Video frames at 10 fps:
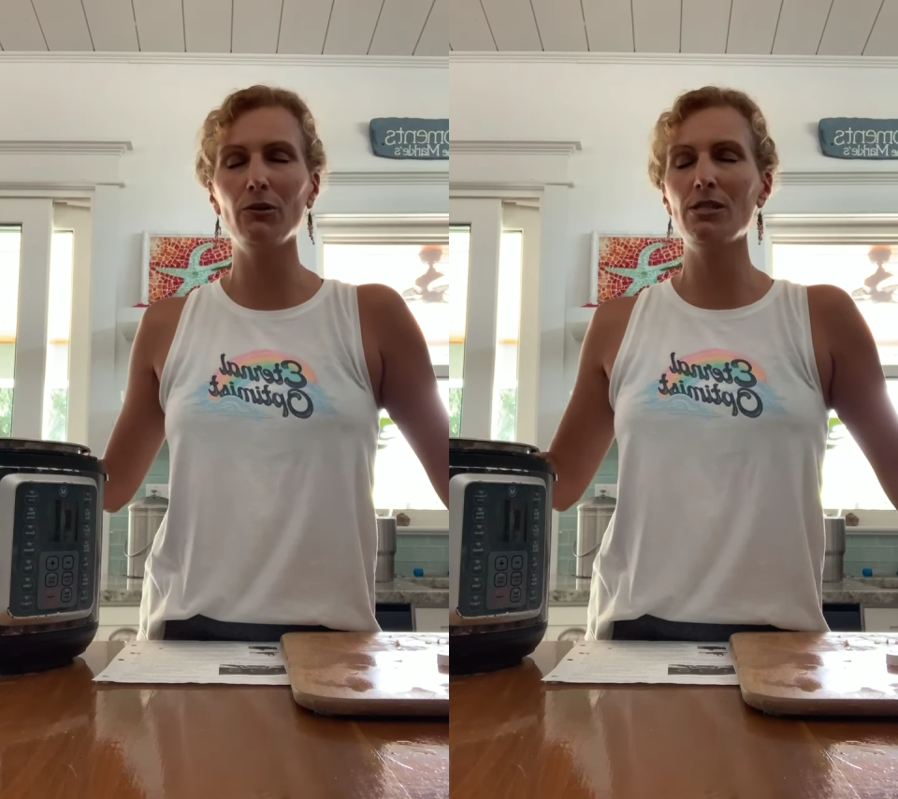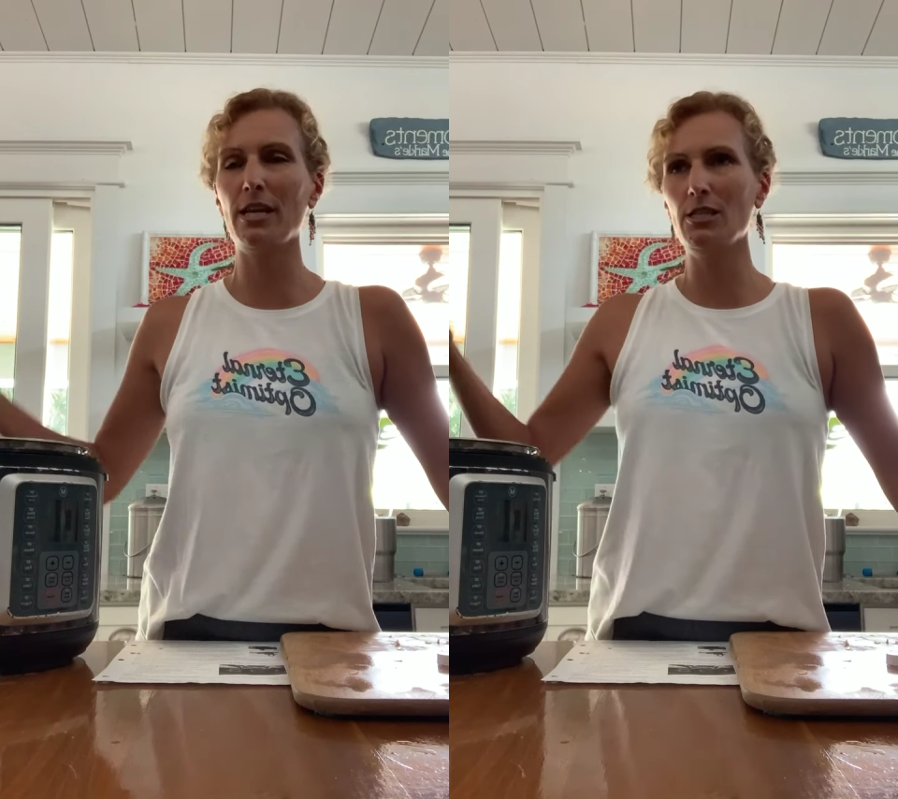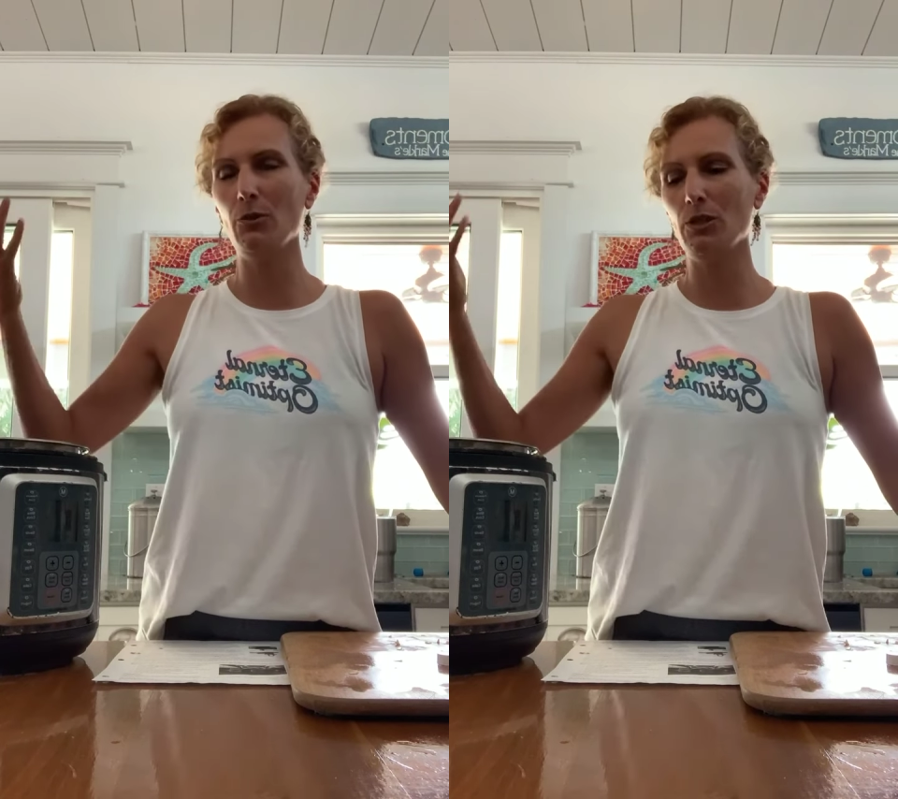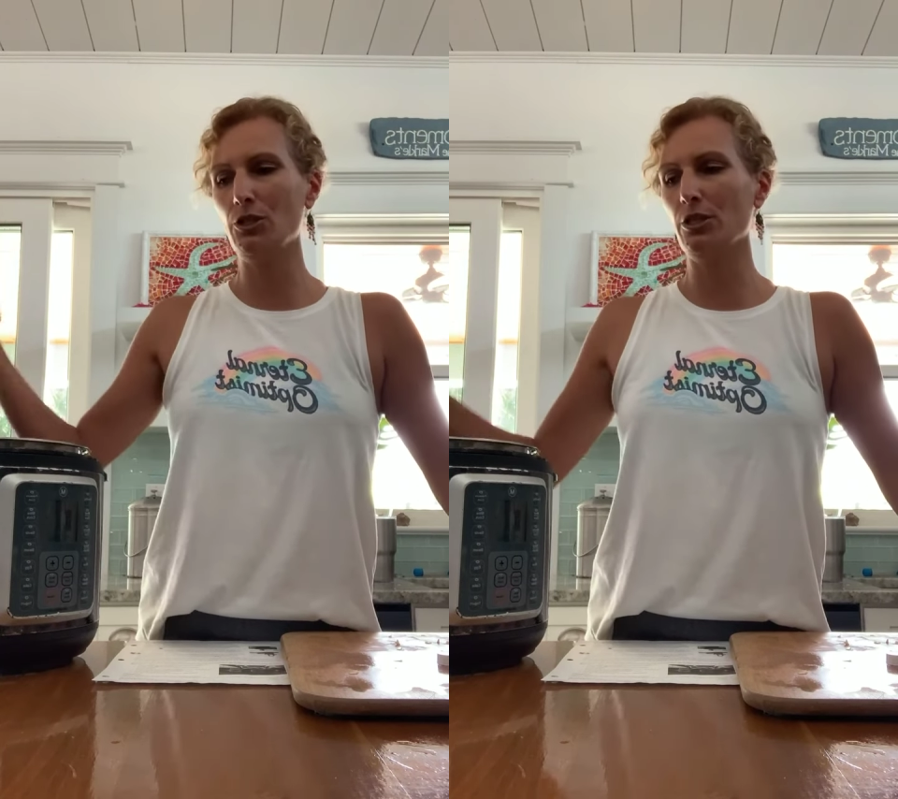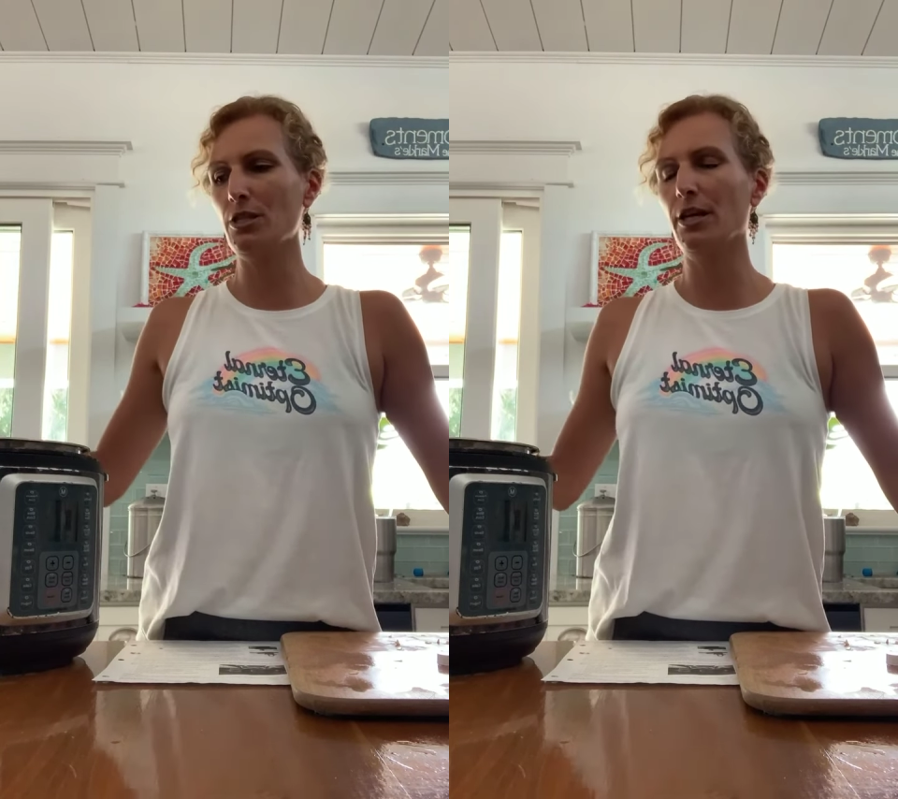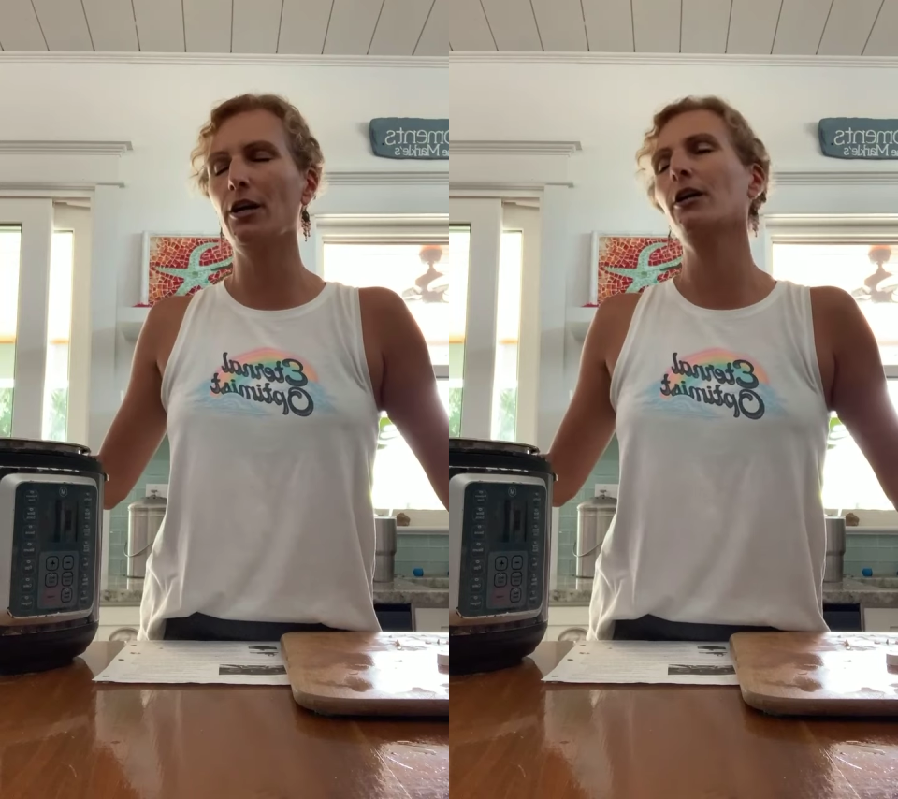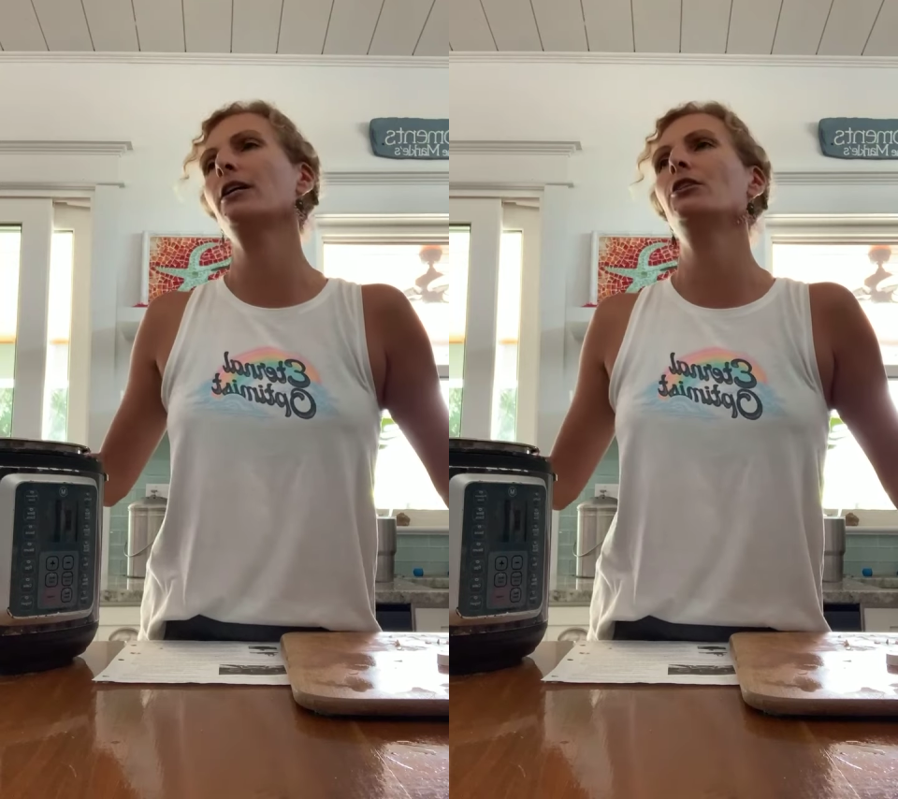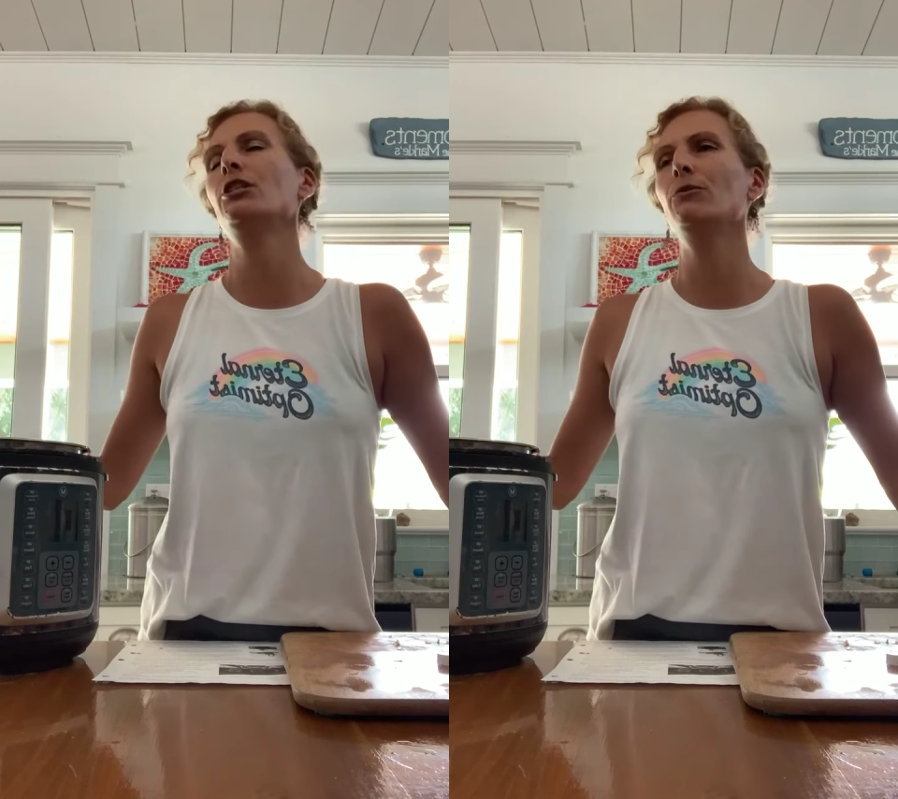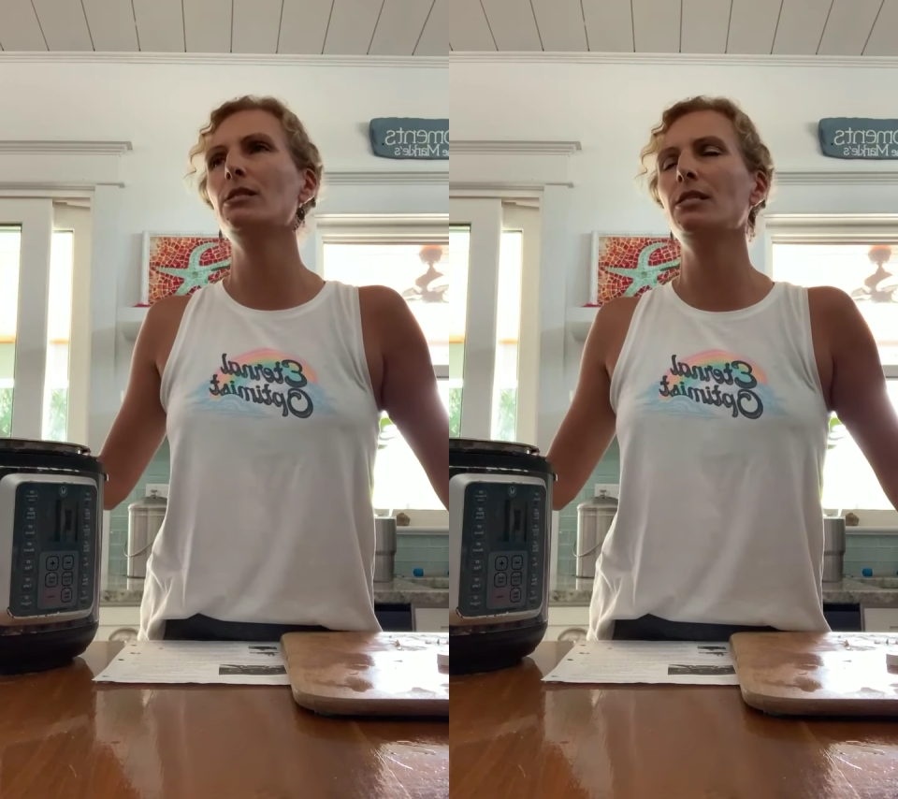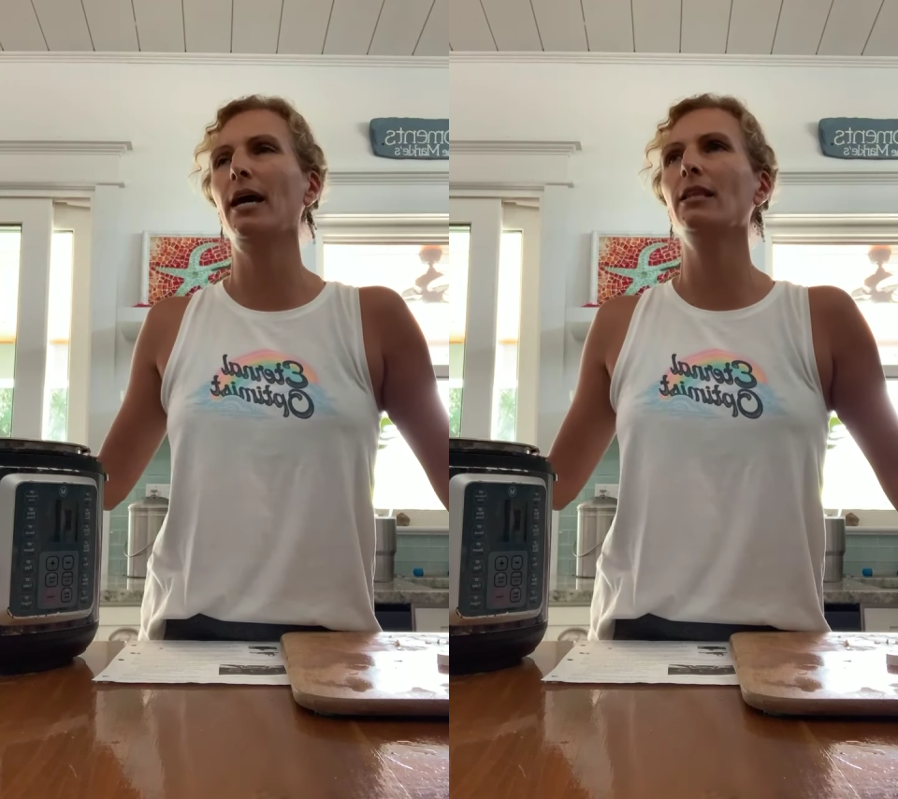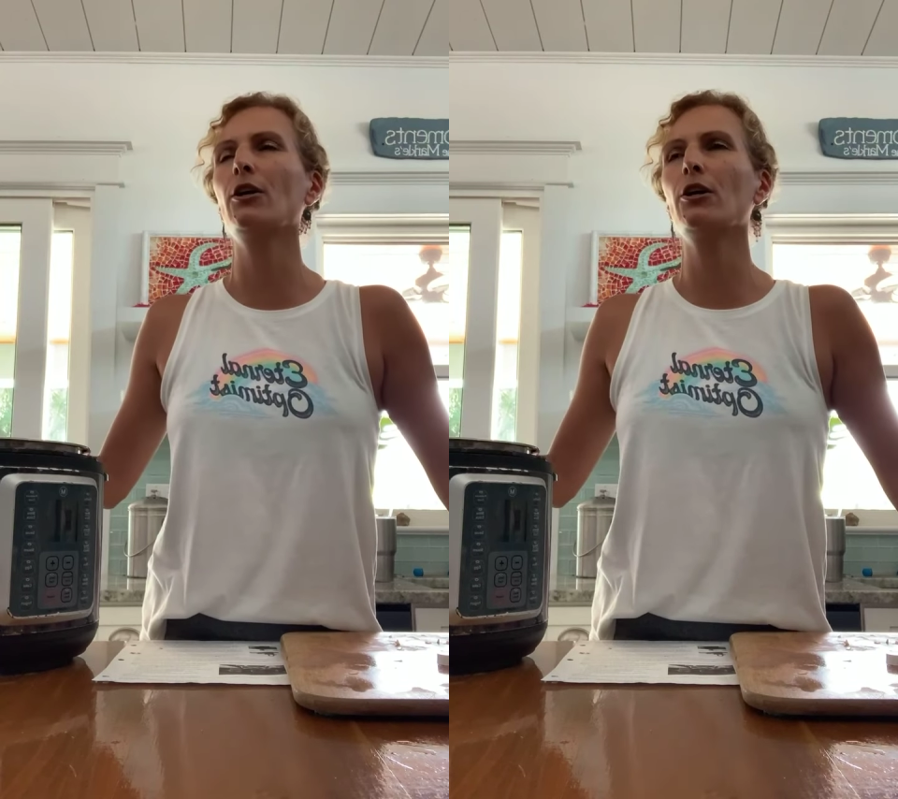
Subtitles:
Stacy was just here and she was saying that